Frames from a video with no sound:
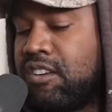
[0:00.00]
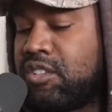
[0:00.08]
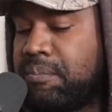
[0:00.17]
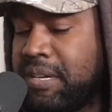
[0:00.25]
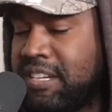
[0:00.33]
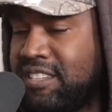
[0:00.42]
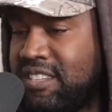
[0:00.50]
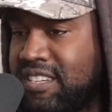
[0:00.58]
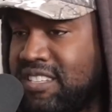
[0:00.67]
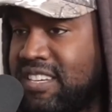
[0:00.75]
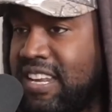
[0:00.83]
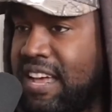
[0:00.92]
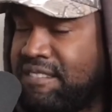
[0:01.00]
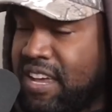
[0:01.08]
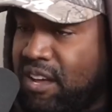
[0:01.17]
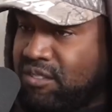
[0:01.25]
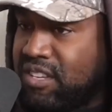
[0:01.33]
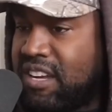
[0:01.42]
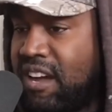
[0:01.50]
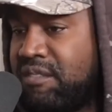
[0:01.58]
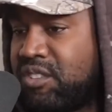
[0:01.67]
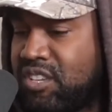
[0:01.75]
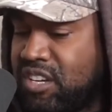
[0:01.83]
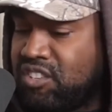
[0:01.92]
species can have a healthy
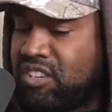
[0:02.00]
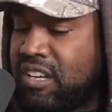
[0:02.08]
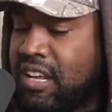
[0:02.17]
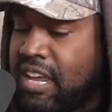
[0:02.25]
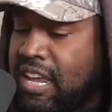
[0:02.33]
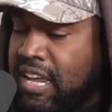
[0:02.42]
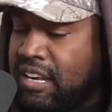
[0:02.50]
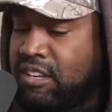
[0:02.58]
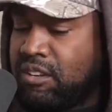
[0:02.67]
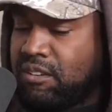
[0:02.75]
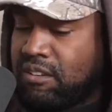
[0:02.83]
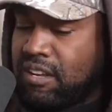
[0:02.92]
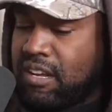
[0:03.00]
conversation. Can